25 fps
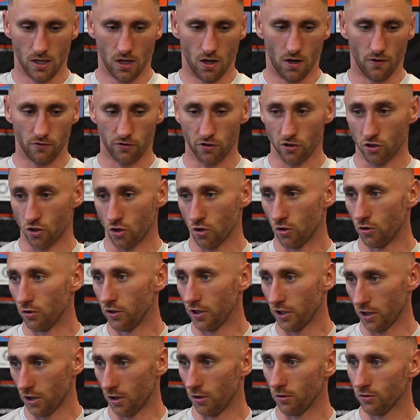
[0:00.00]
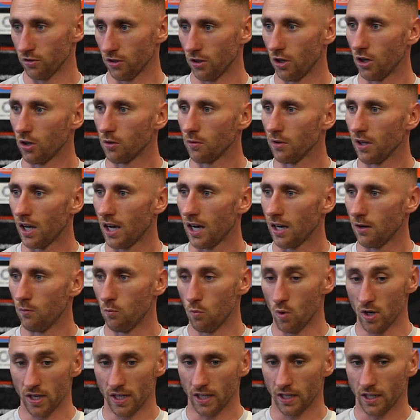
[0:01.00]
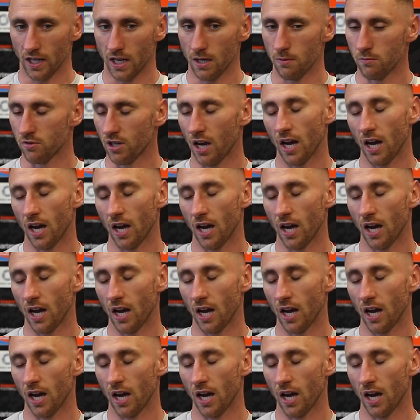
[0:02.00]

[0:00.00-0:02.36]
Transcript: obviously scoring goals along with that and winning games